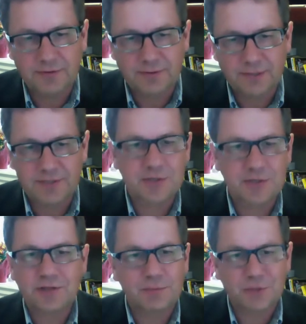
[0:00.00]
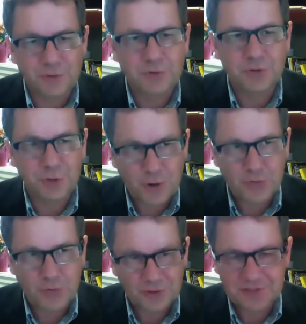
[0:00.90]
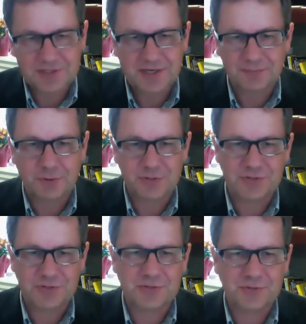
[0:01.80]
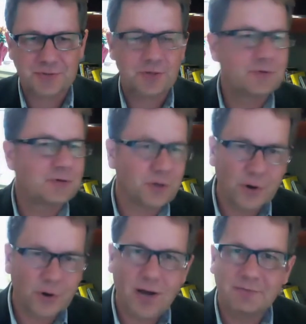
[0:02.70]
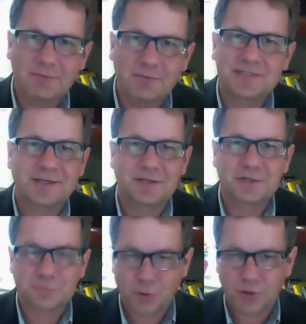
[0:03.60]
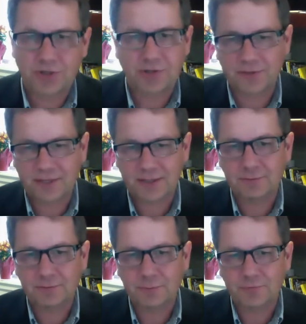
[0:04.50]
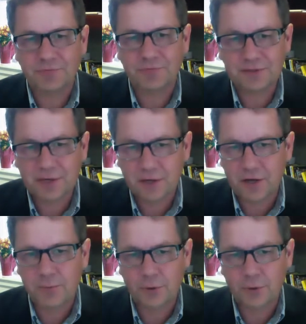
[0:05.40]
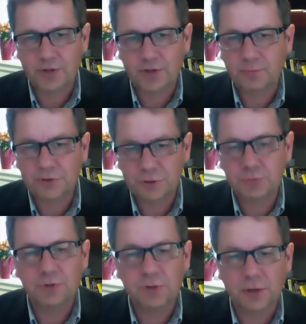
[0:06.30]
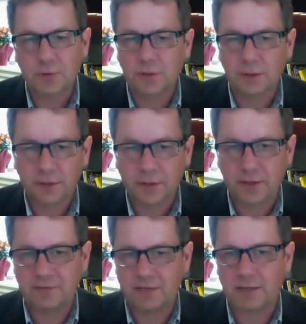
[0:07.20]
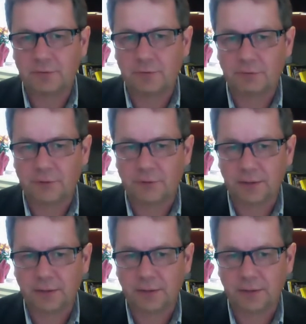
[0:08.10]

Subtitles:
it's not that we don't know the design process, so we don't know how designers work and think. There is a lot of work, and we do know a lot of that already.